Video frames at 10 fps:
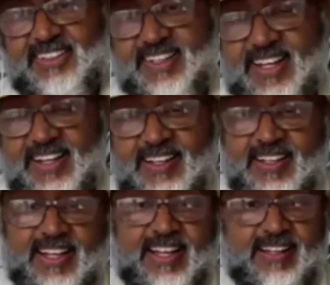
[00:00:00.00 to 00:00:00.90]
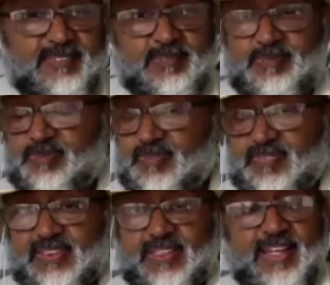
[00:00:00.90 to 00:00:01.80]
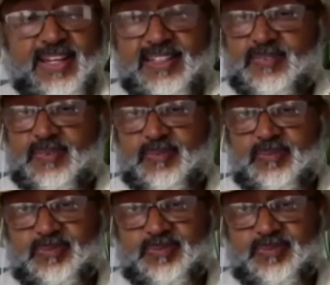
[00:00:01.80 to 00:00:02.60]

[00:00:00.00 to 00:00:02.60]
plateau. I knew it was a desert, but this is like, okay, now